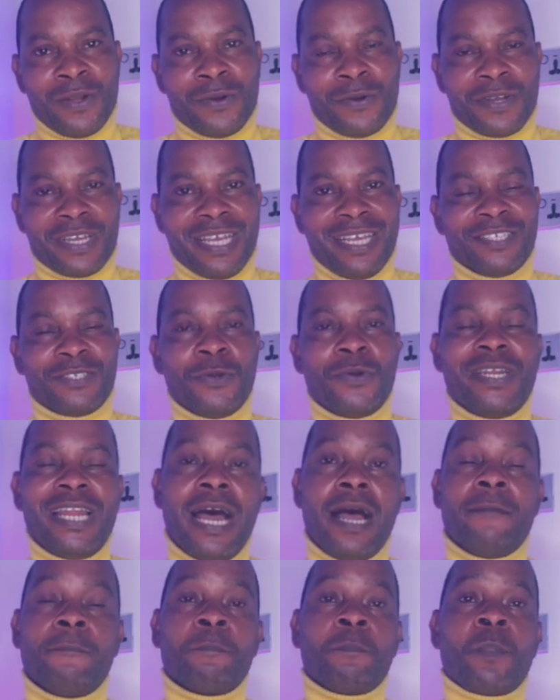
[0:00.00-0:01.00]
Okay, so
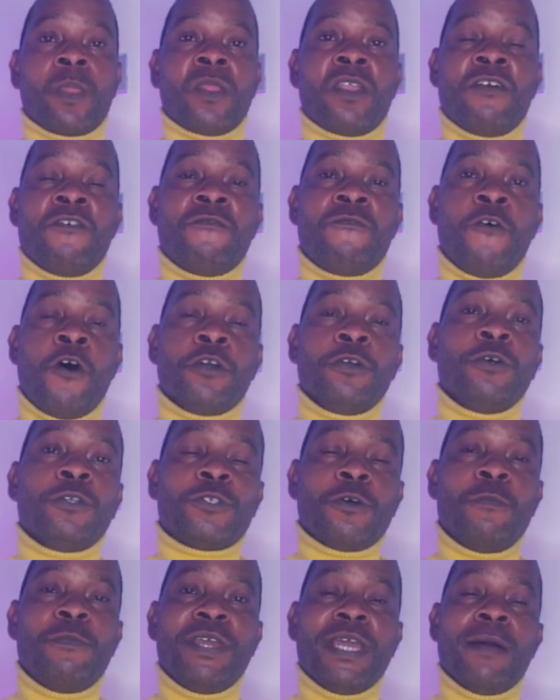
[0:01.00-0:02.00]
now, for you
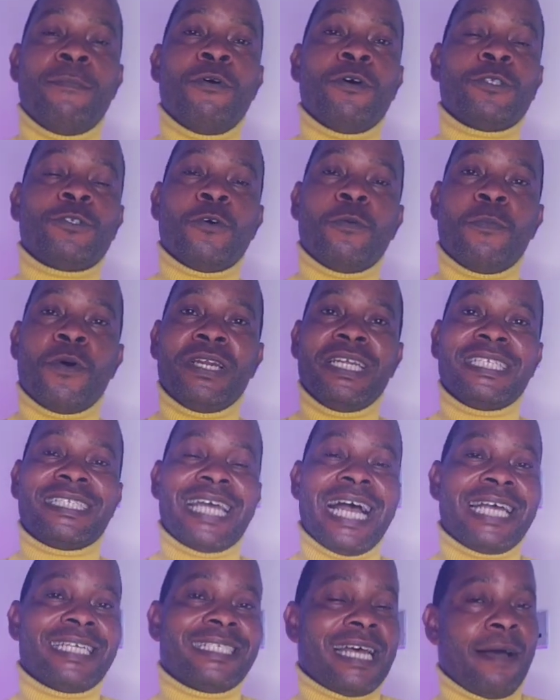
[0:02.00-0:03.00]
to be able to
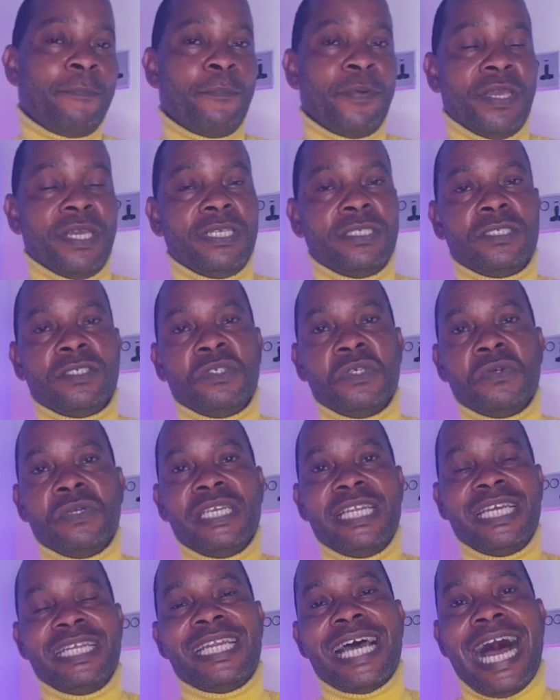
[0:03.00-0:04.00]
monetize that page, you
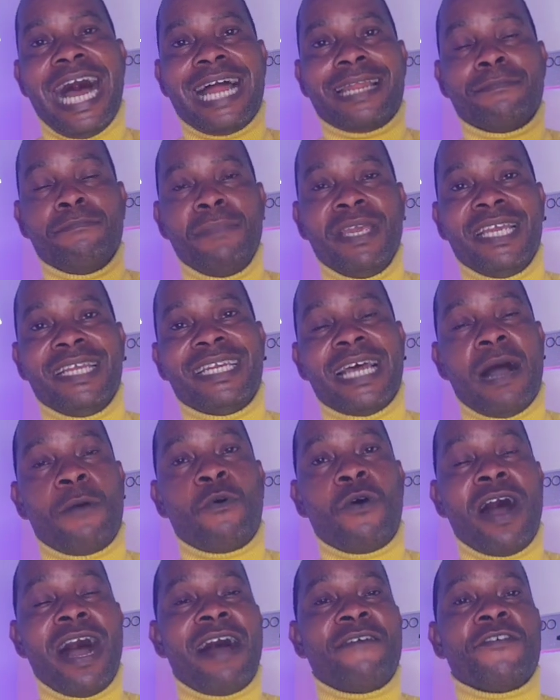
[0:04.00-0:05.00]
need admin that
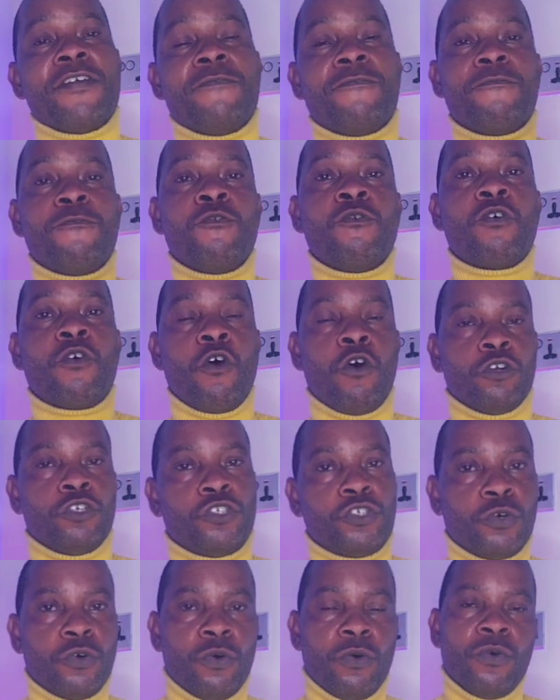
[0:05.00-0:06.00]
will have a full
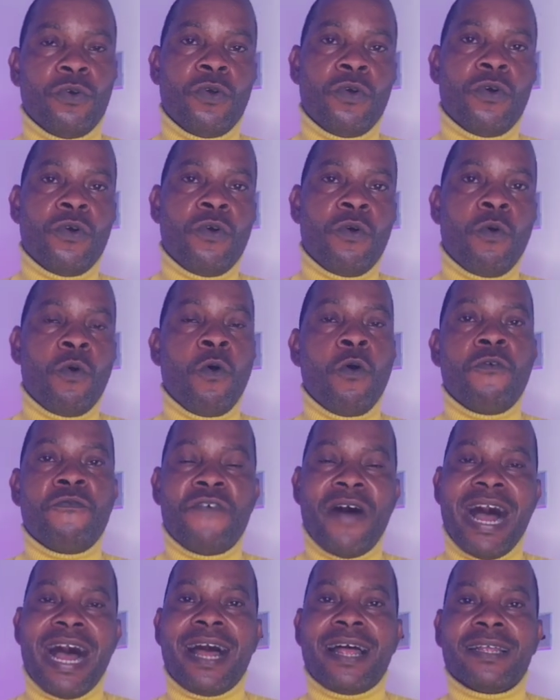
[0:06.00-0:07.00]
control
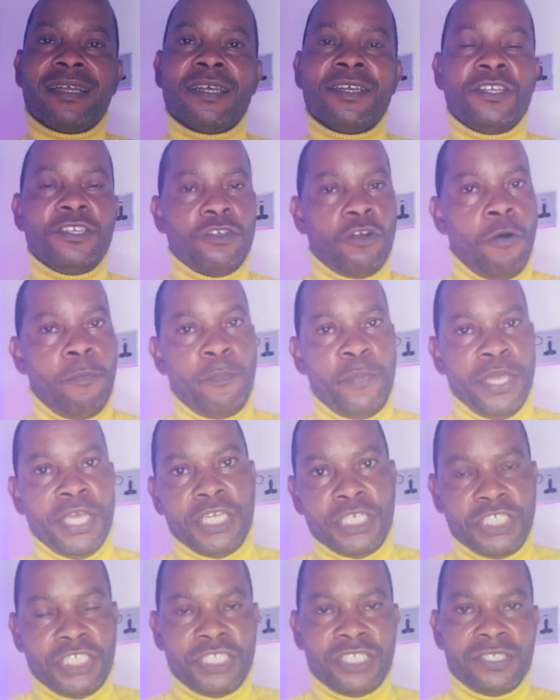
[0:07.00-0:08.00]
over your
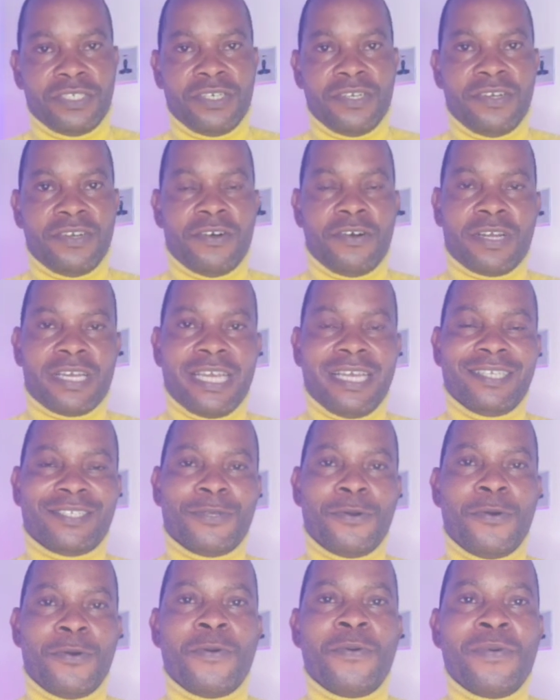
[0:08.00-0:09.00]
page. Okay,
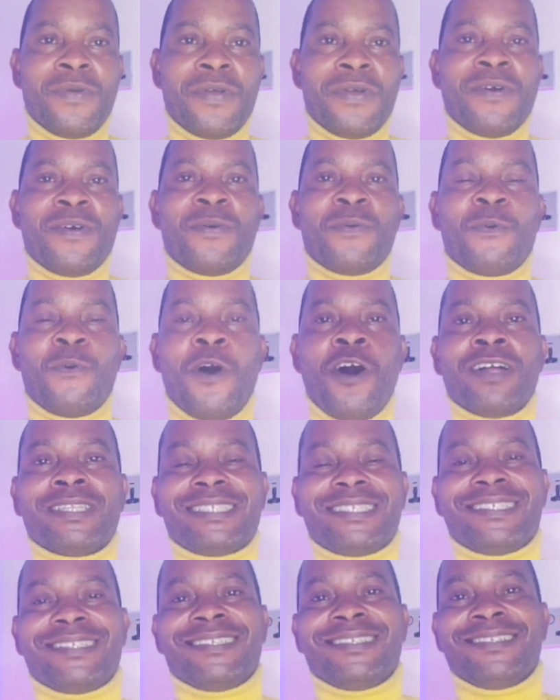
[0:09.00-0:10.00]
so
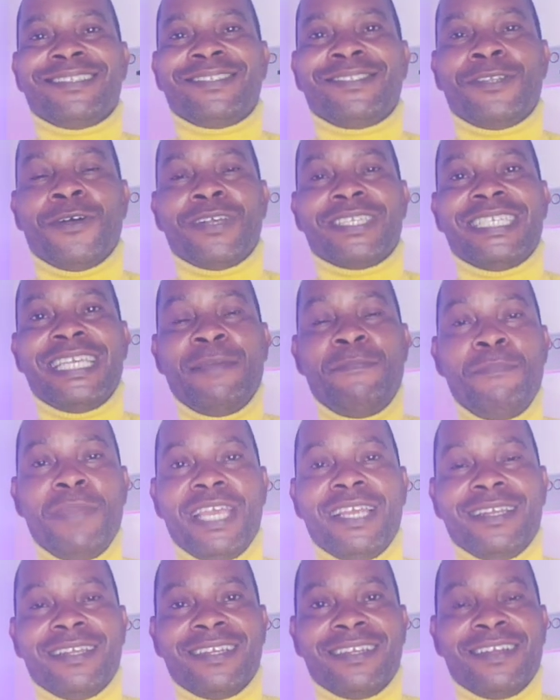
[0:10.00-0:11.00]
what does it
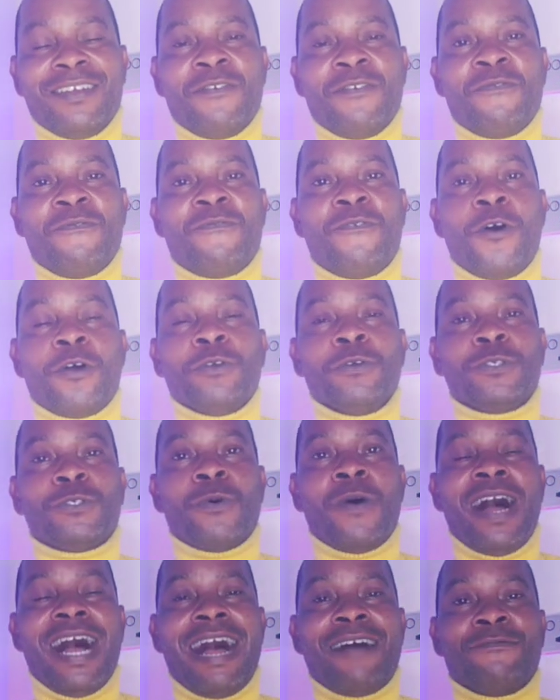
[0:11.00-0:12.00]
mean for you
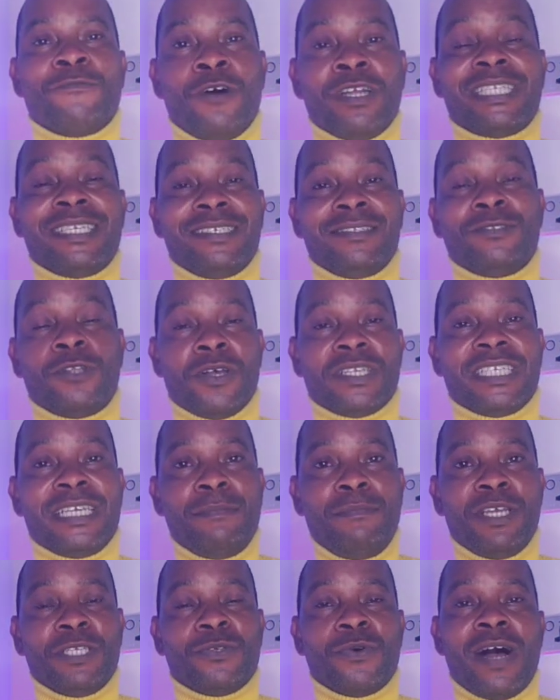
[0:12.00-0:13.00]
to have, does
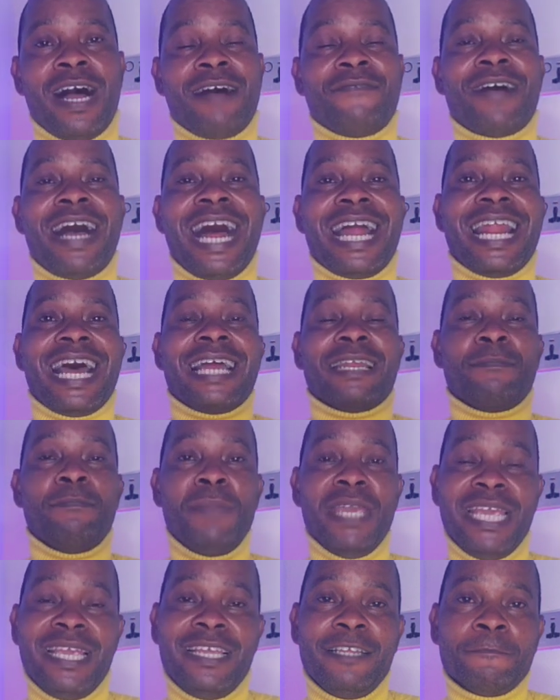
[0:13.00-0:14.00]
it mean to have an
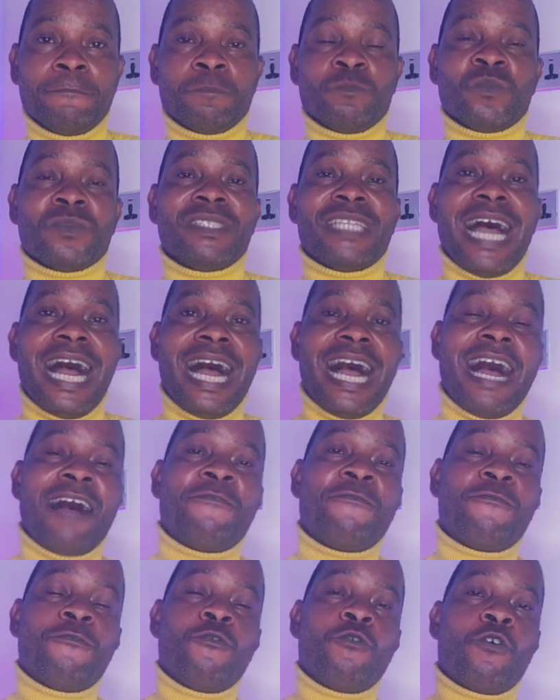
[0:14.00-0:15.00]
admin that
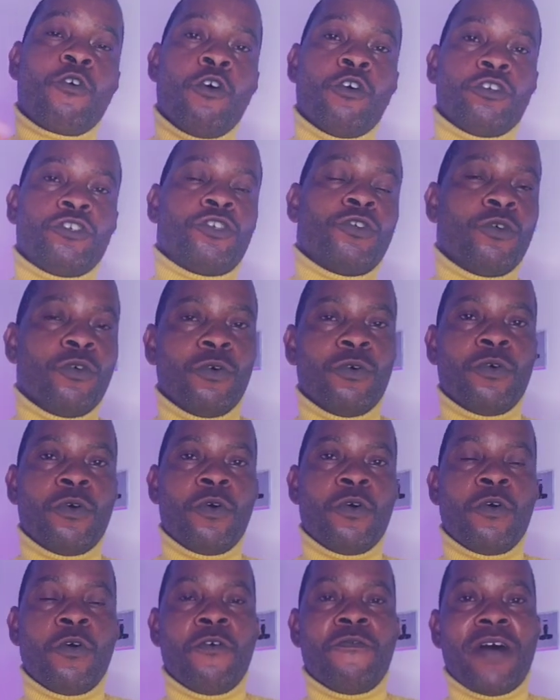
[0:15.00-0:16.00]
have full control
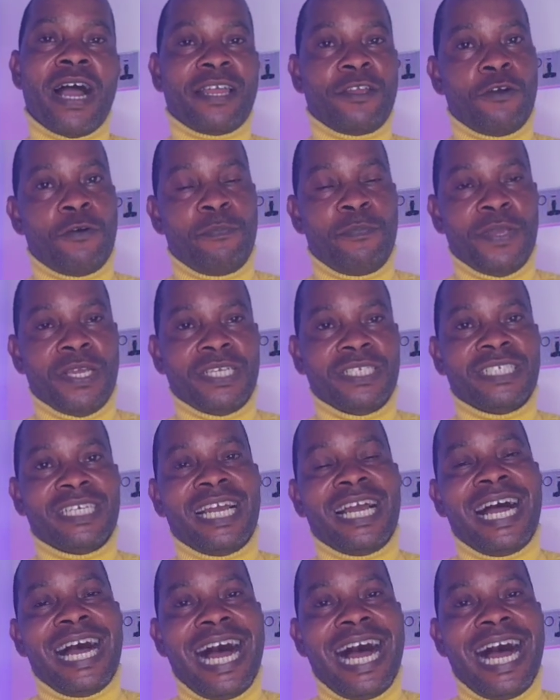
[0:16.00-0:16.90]
over your page?